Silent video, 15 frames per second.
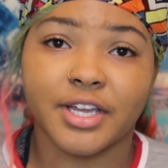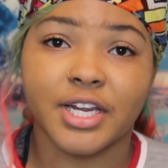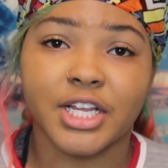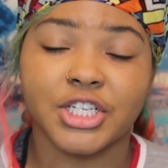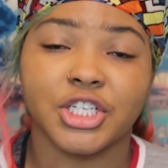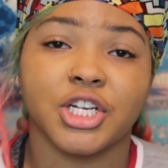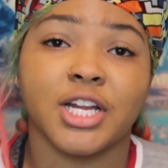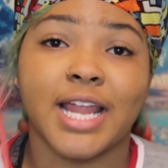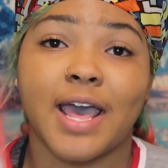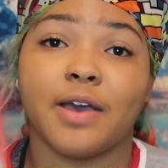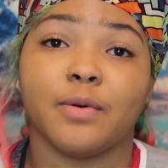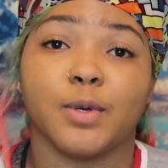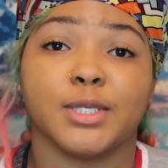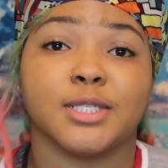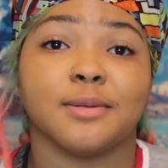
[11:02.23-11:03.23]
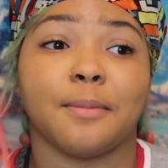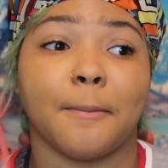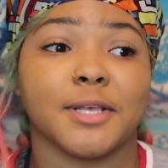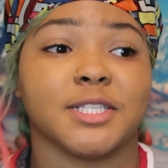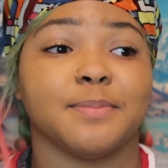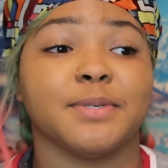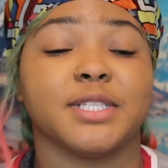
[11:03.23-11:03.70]
conditioner that was
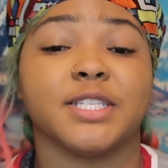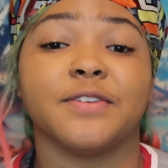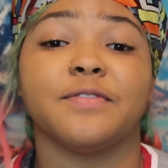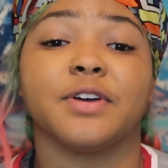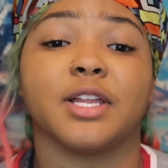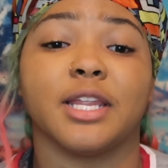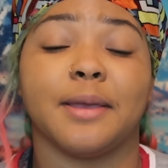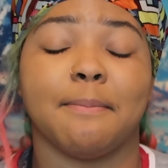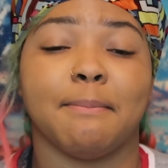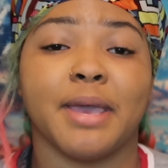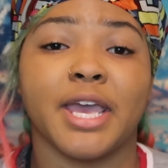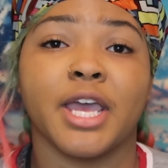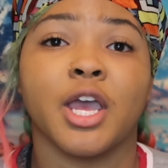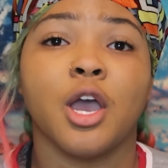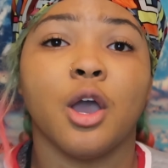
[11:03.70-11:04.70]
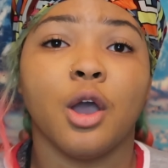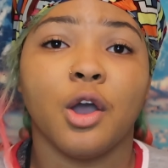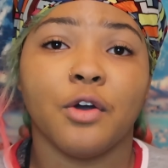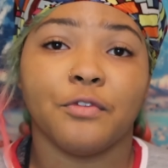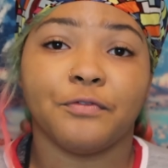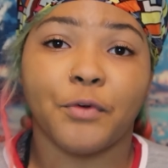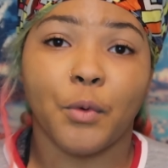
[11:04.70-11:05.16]
specifically meant
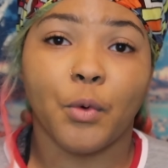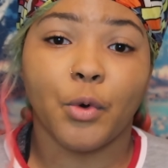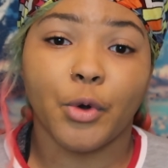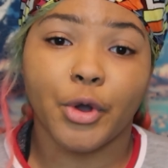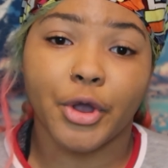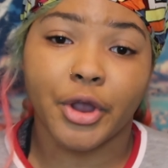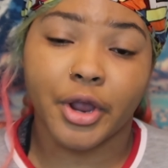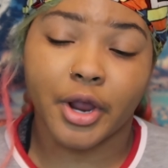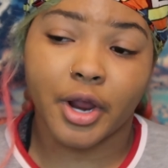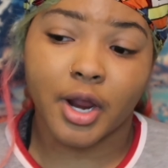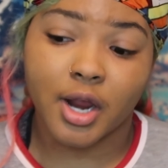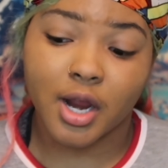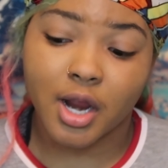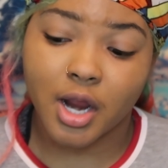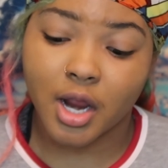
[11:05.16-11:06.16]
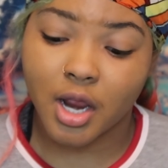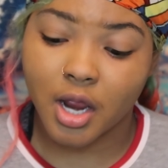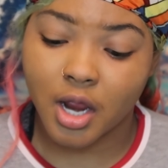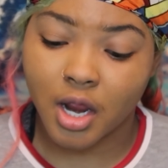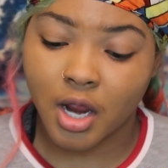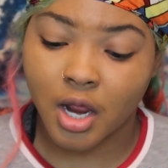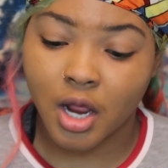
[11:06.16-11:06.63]
for
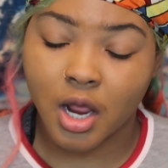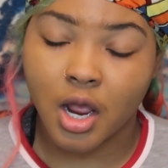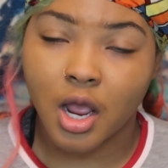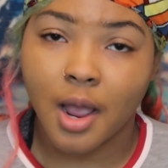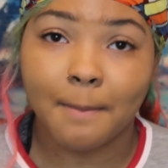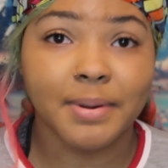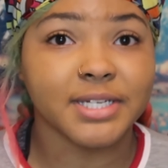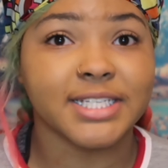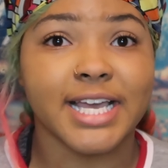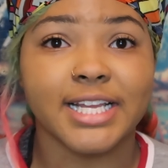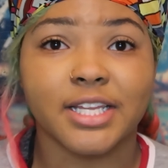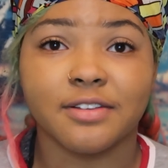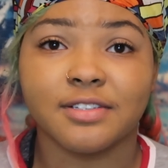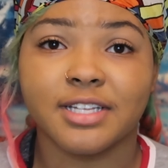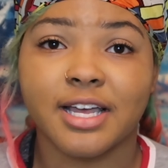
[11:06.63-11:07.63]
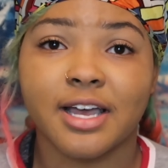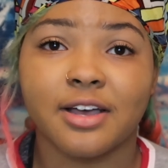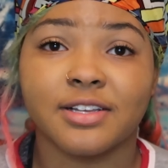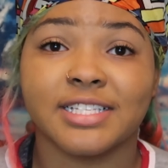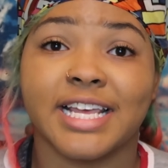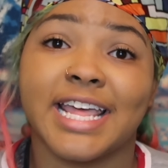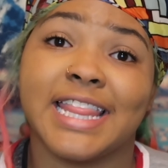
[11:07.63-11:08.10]
protective
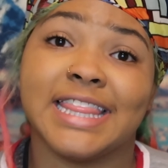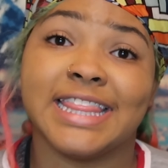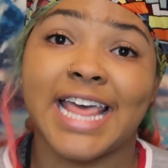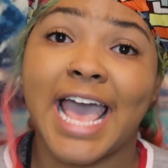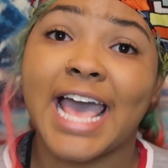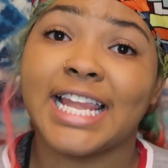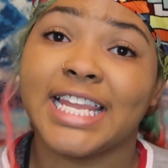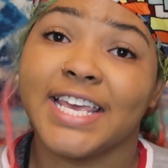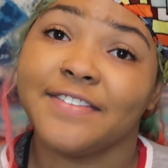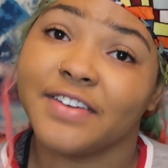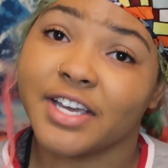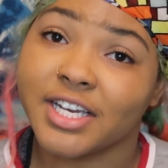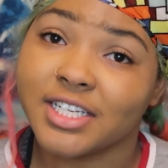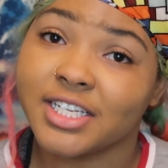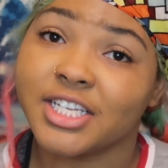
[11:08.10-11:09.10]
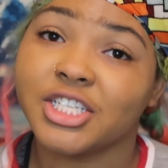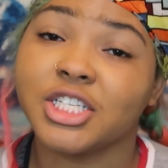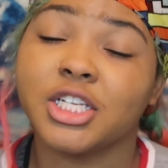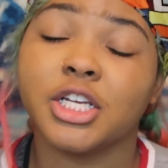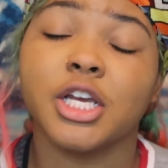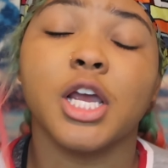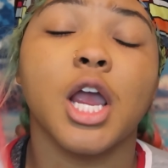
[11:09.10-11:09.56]
styles, and that leave-in
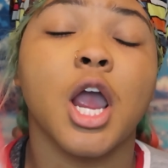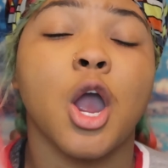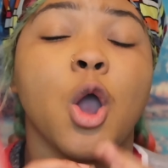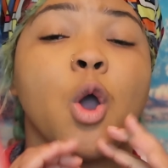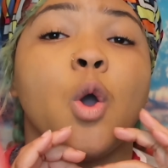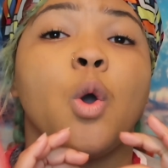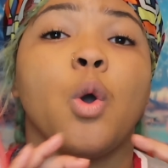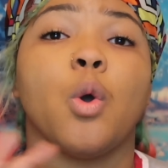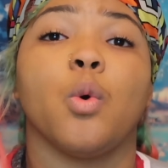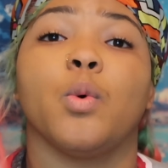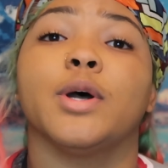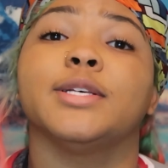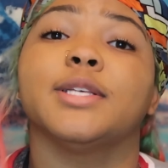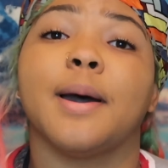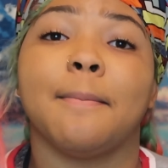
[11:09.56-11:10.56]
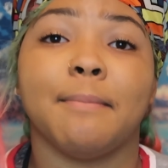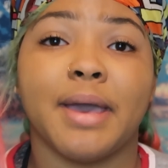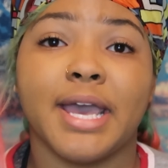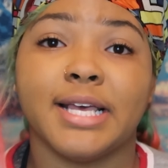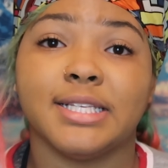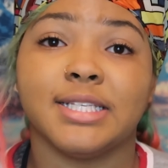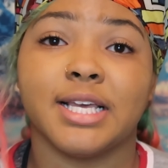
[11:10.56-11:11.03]
conditioner was
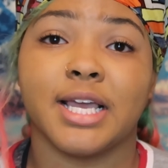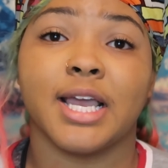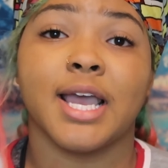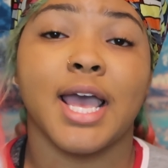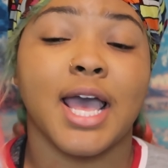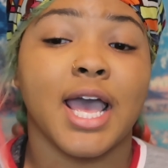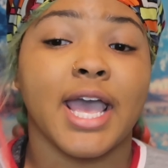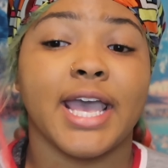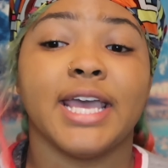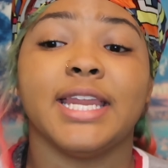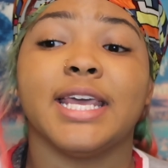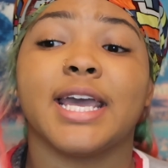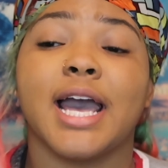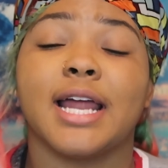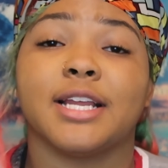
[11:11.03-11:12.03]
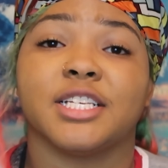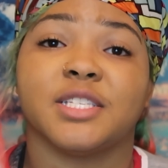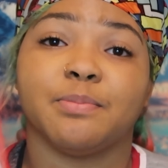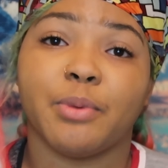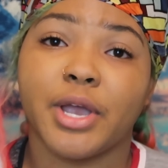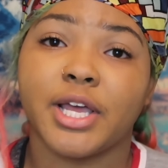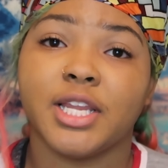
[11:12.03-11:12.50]
amazing. Any kind of
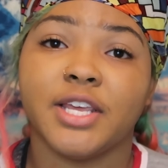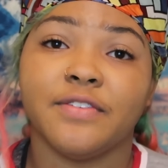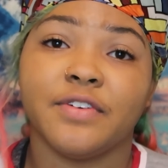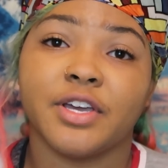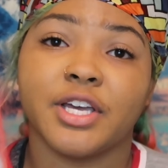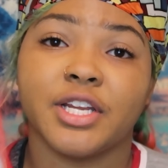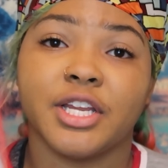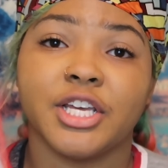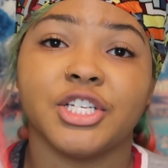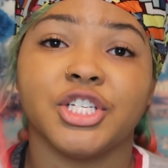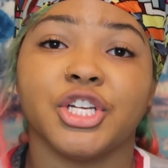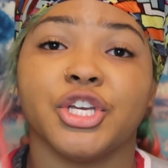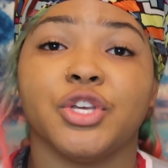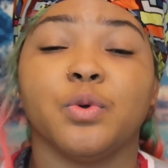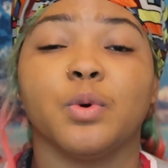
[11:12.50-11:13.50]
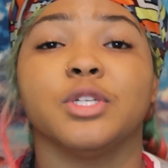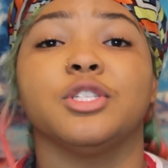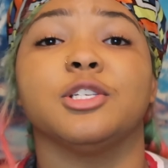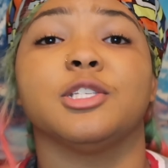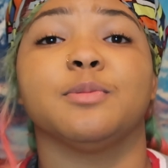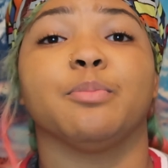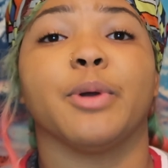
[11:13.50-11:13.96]
spray leave-in conditioner, you
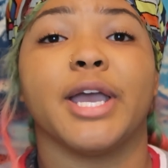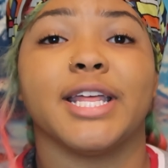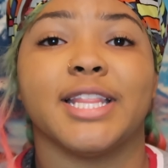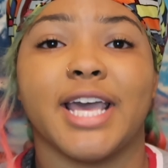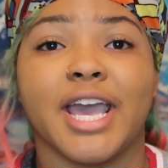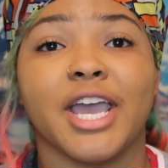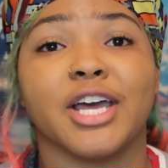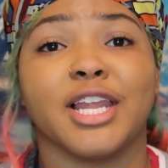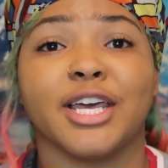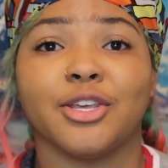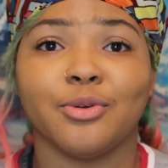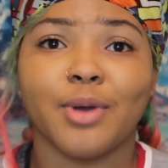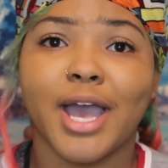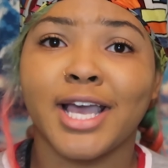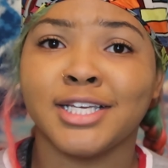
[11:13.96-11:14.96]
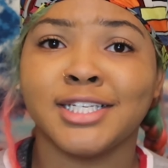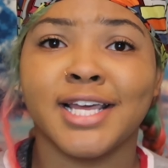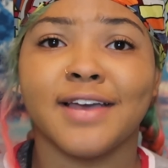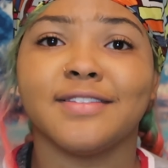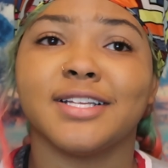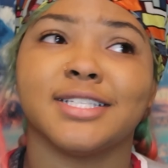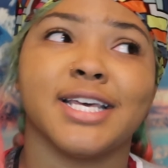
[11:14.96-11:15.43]
want to spray the hair. Like, you
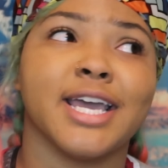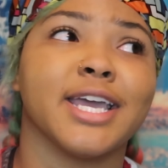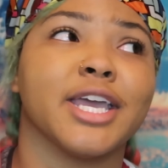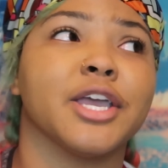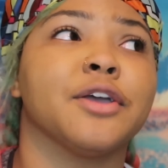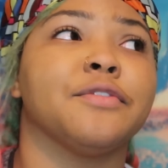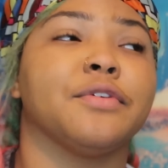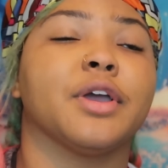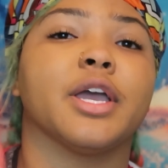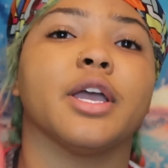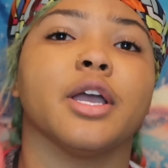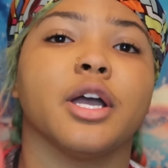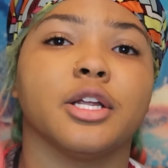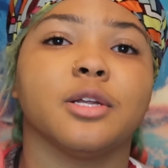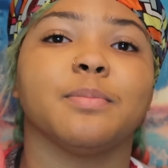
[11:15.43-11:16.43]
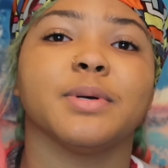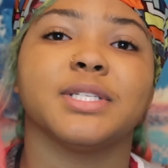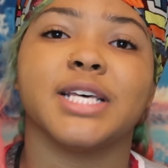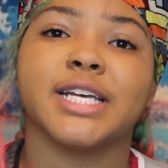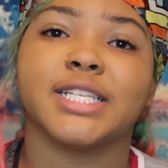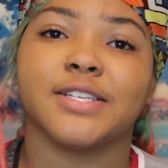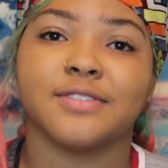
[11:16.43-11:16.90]
actually have to take care of your hair under
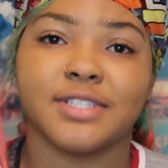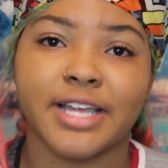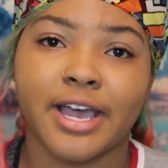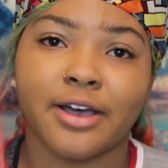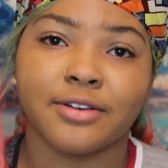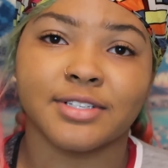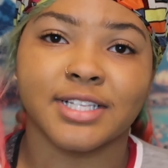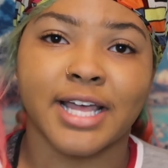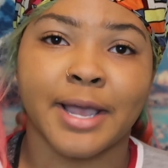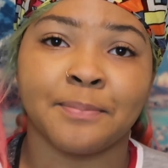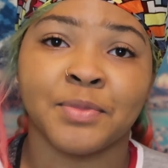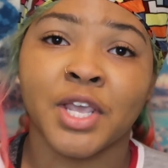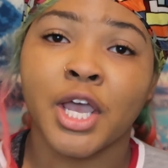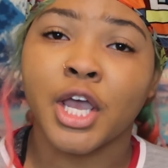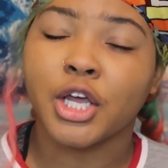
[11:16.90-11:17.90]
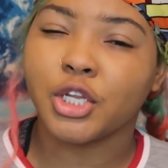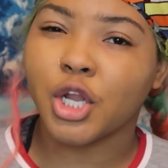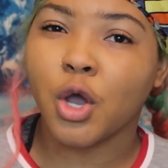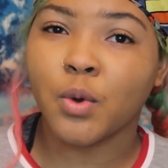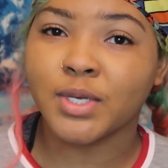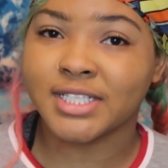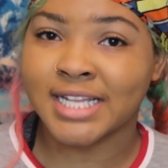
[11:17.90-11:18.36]
protective styles. Like,
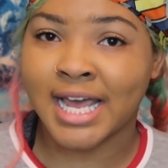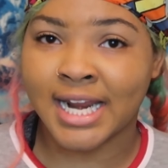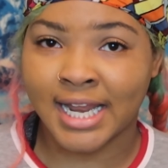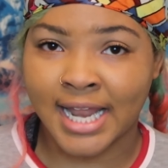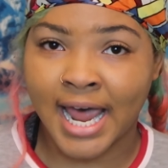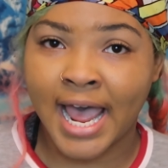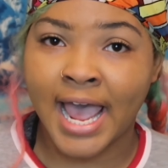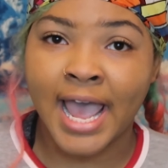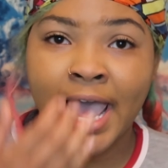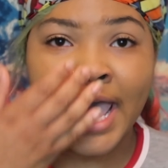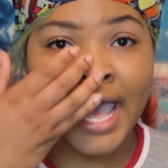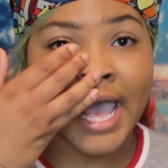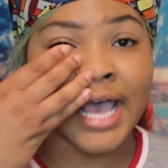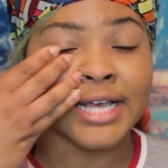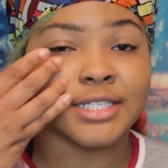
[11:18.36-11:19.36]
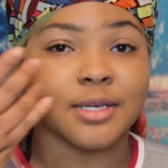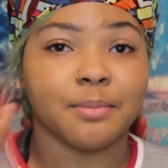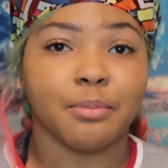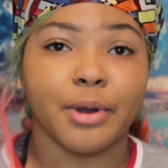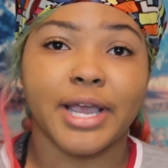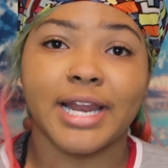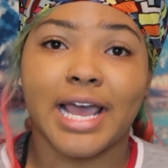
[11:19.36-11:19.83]
no, it's not a lot as a
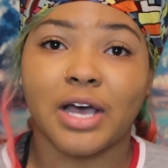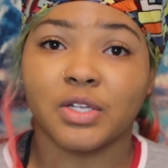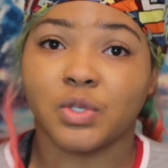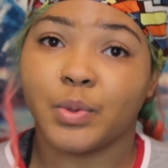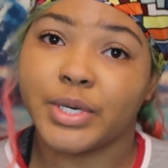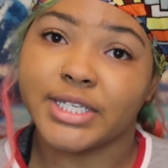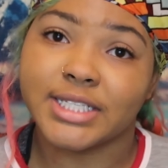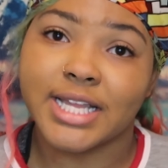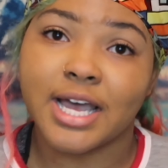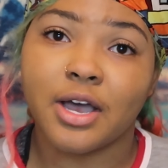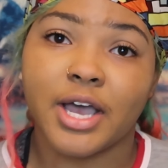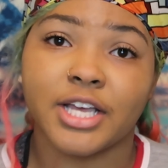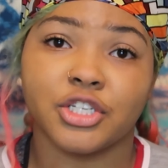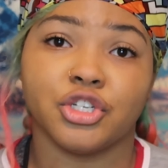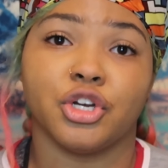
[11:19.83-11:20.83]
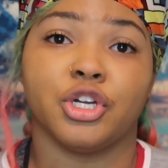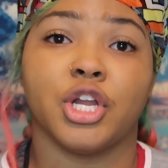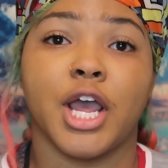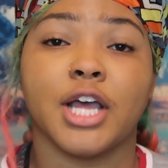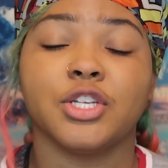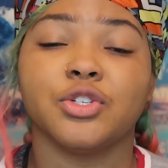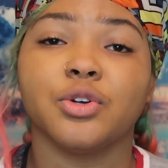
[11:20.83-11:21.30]
braid out twist out as your
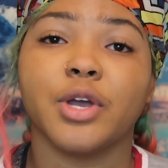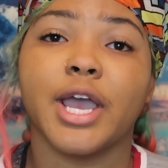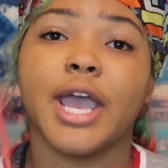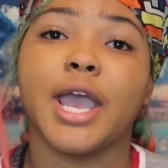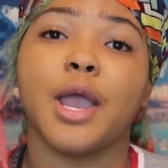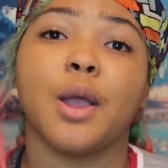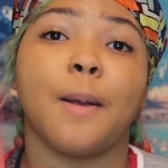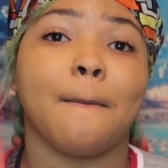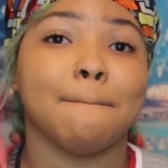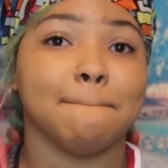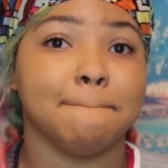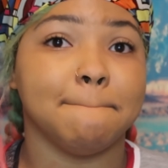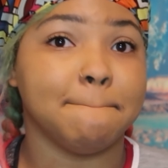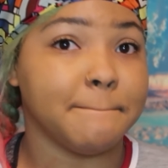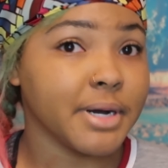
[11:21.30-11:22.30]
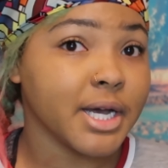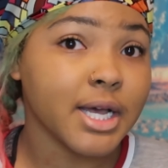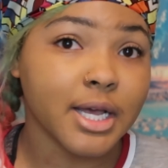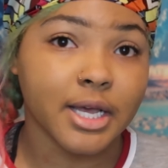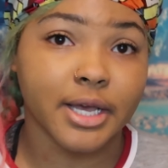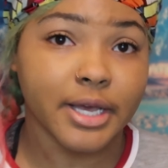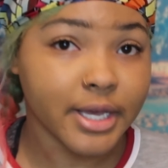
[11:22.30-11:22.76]
natural hair,
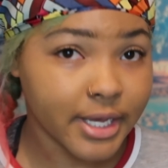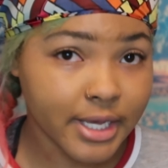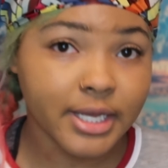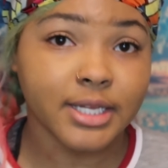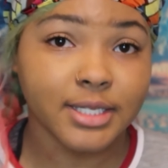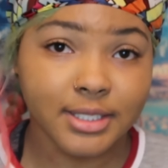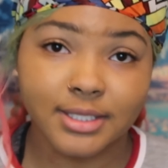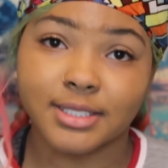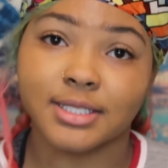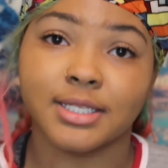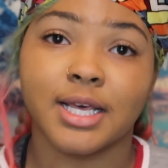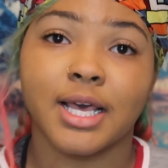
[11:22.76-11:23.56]
but